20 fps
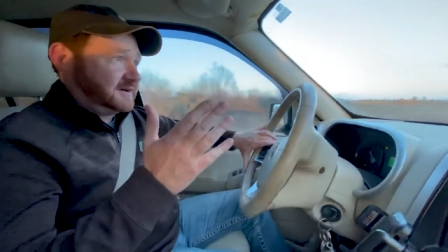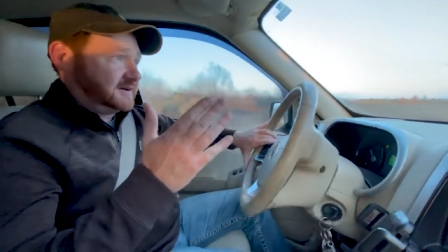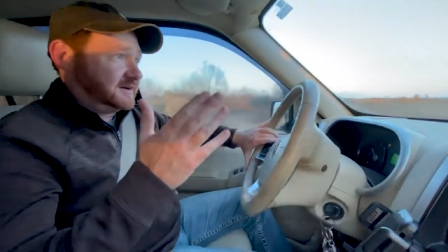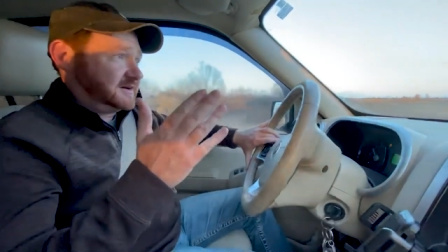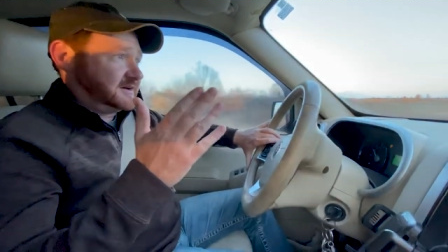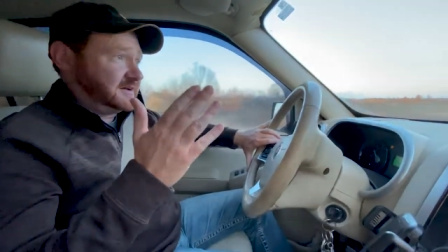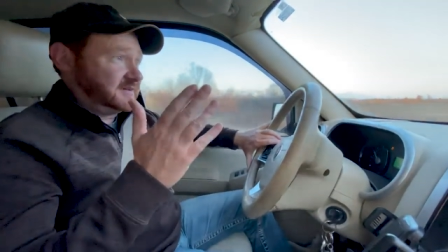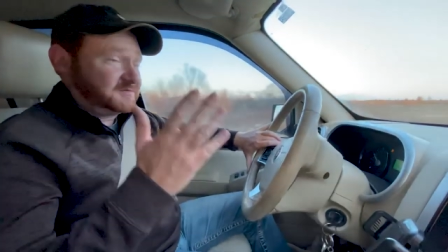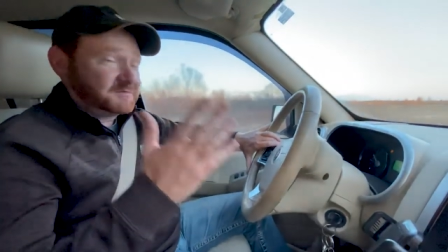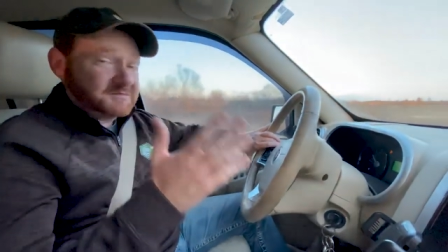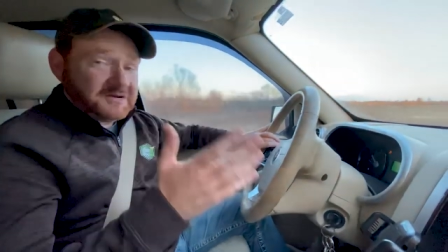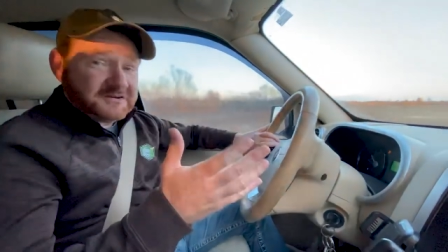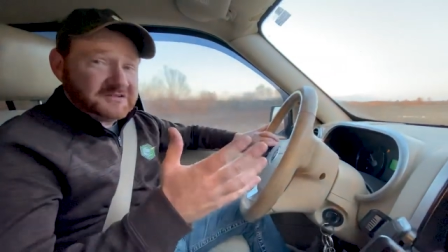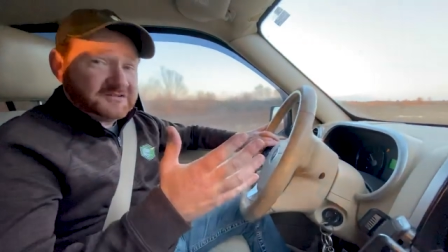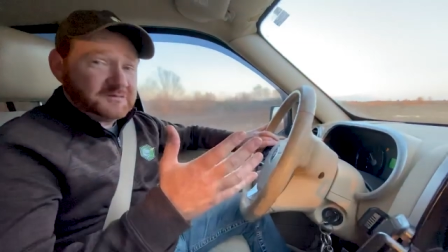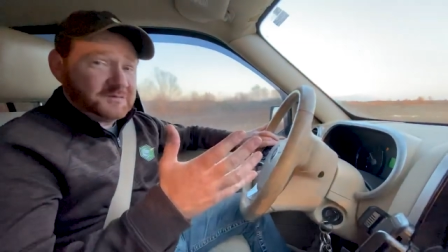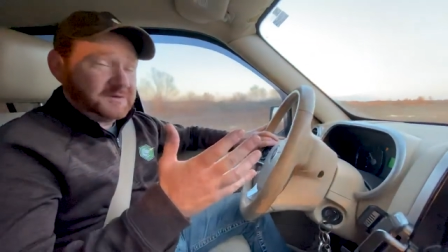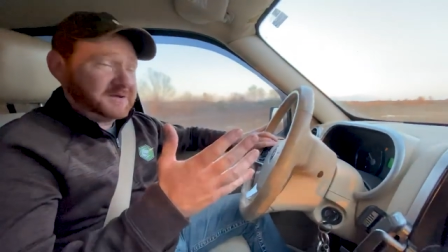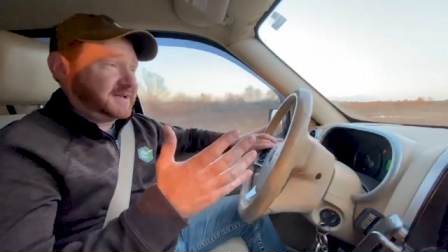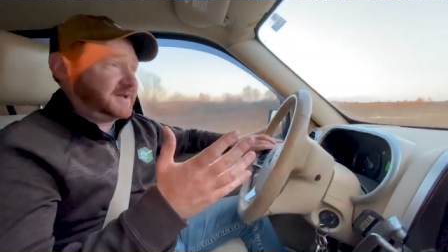Uh, as much
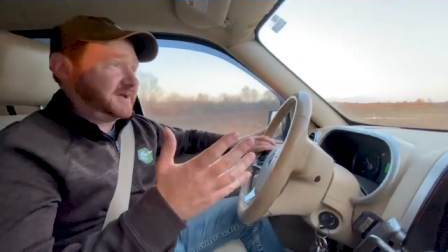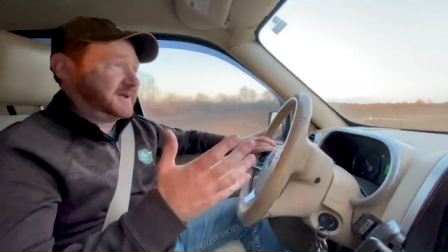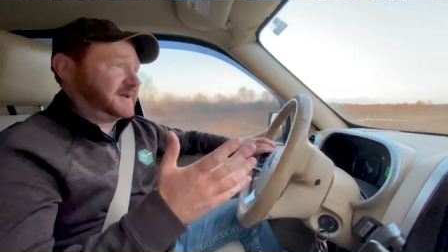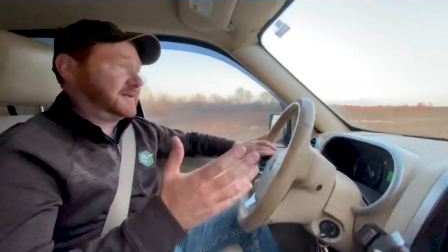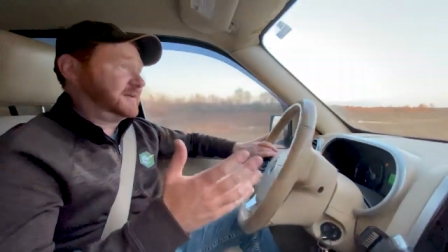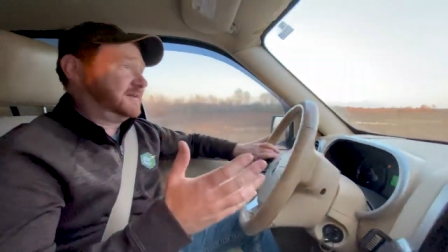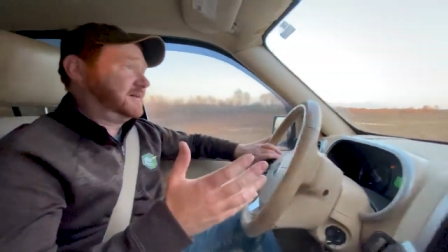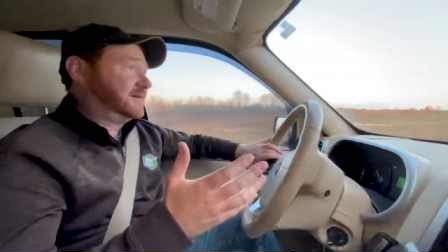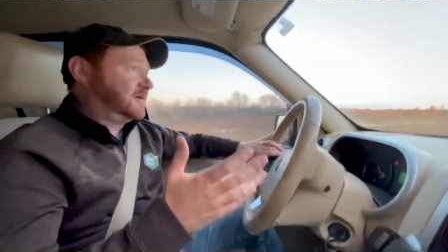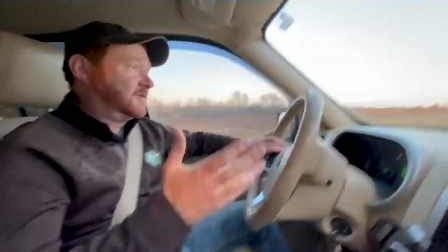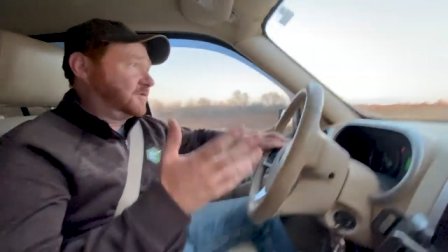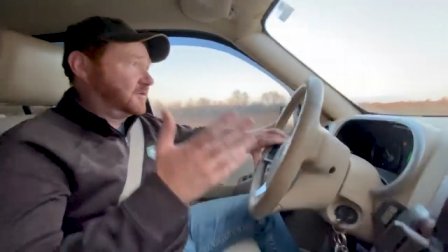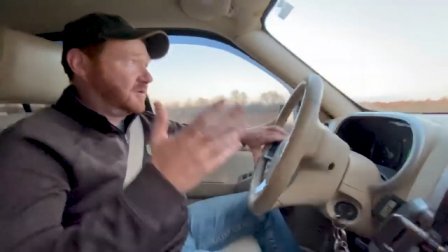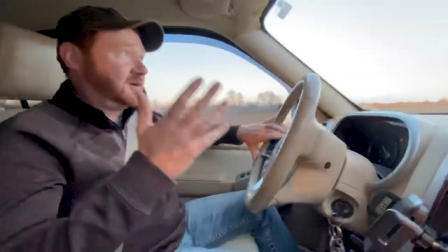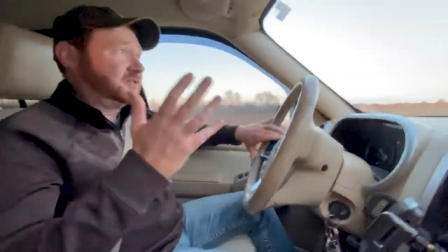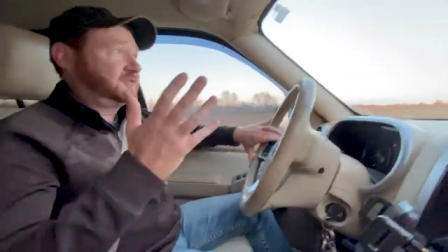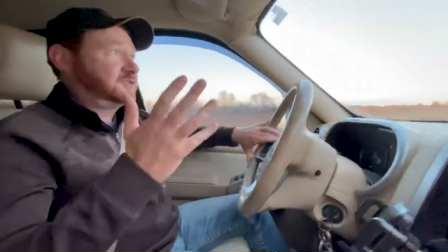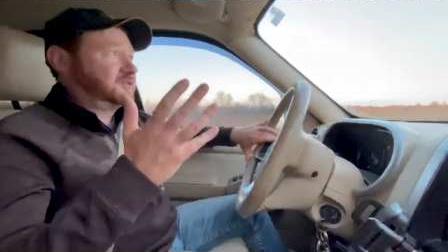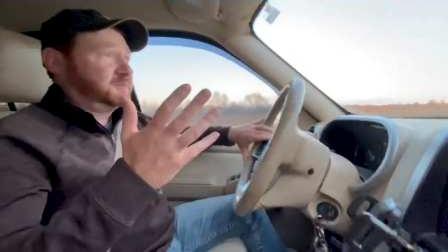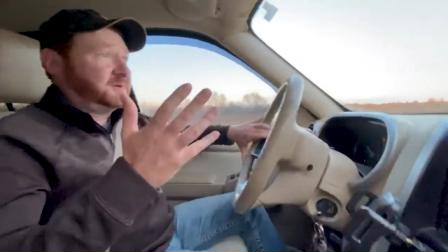as we can. We're
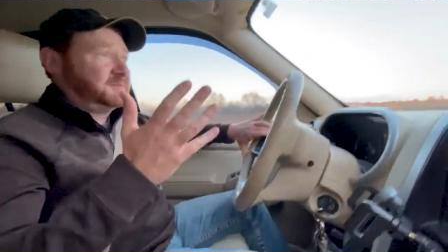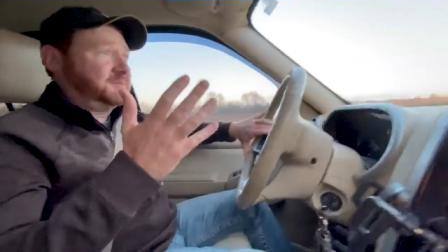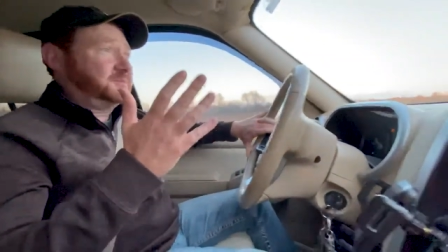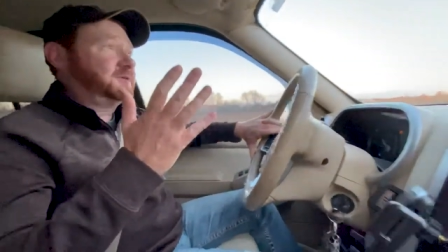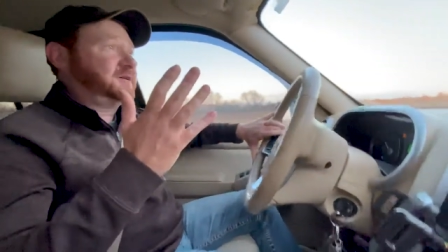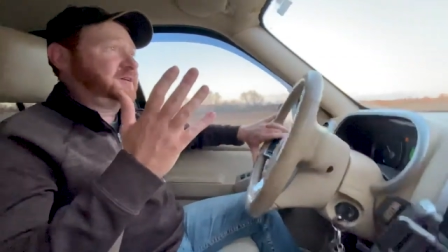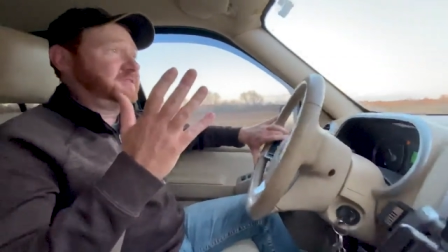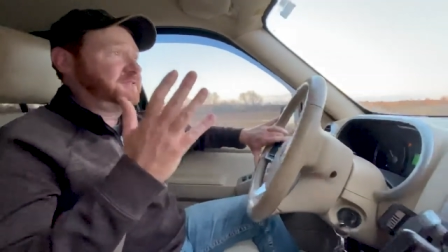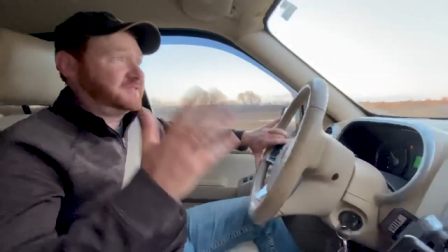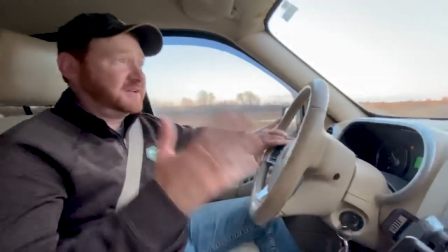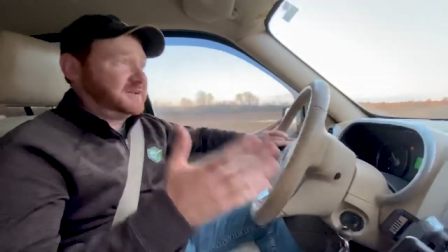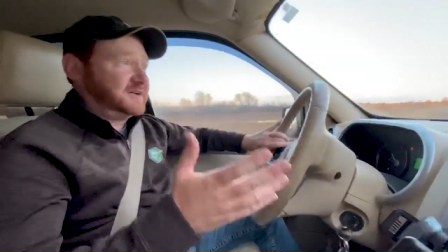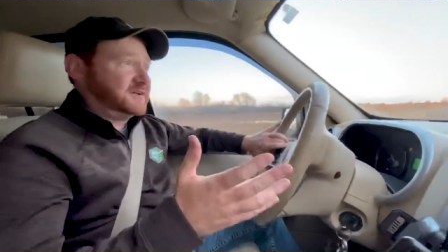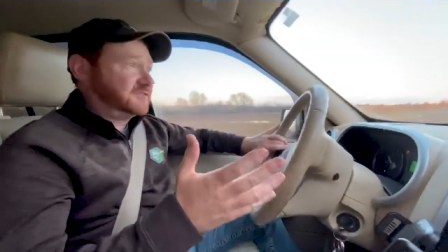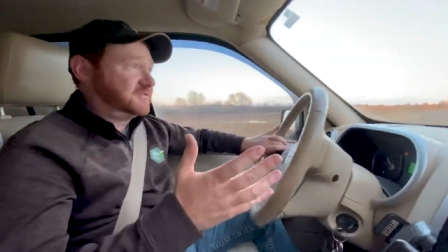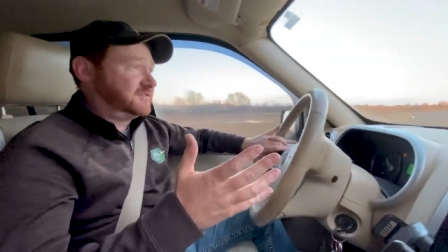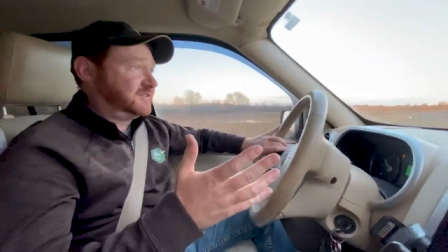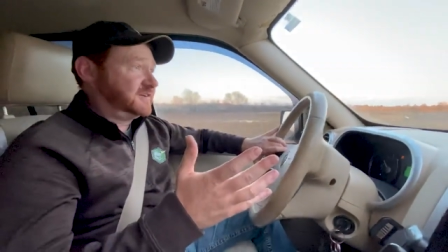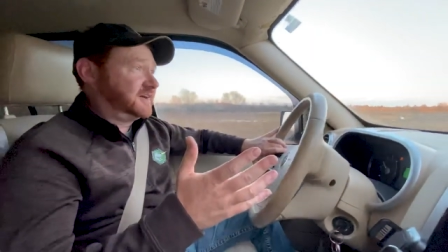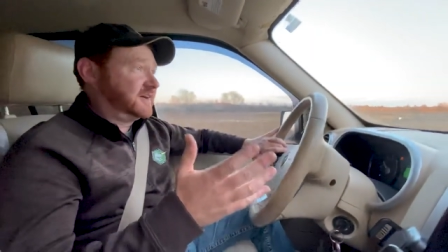also going to be putting
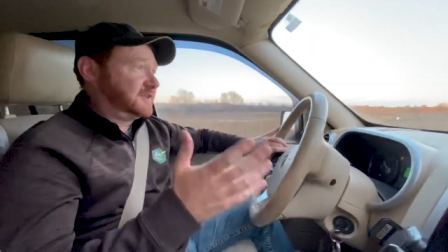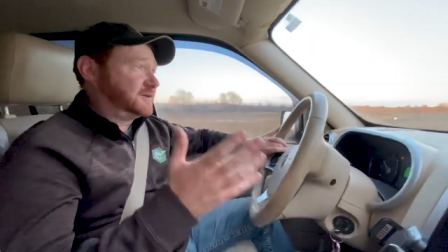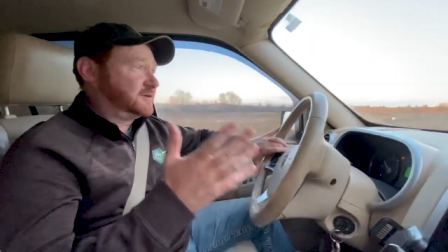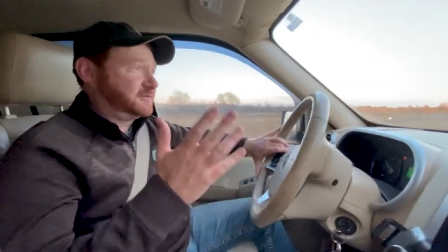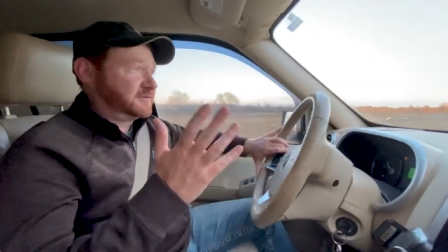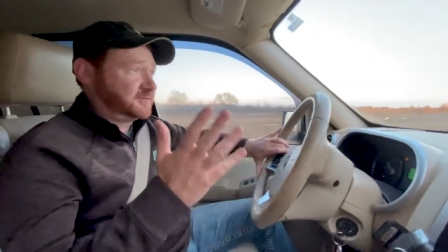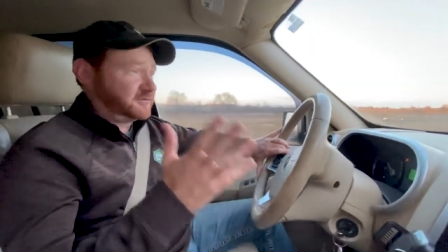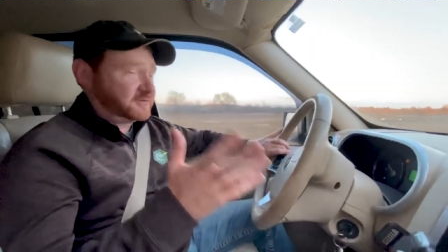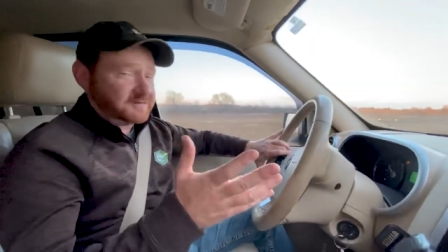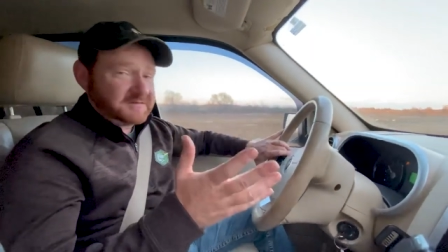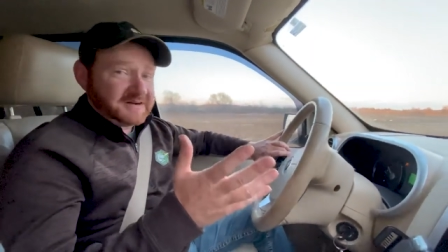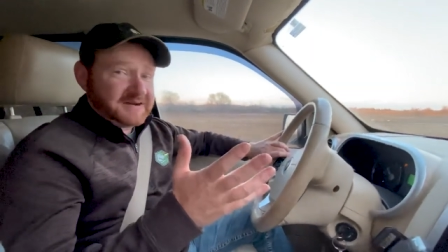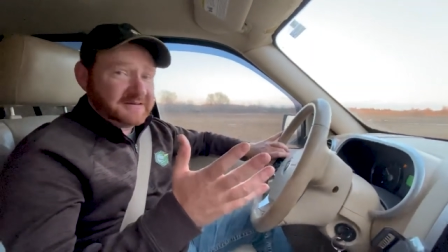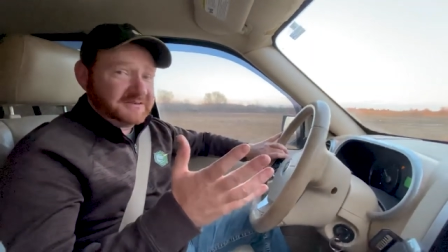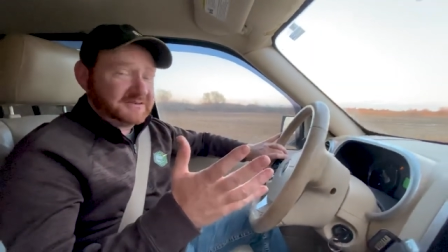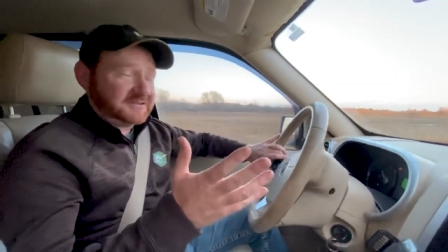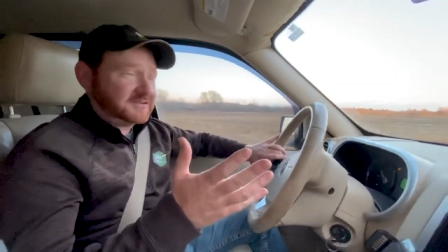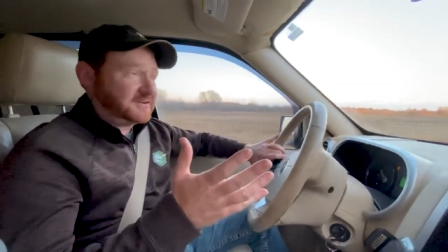videos together for surviving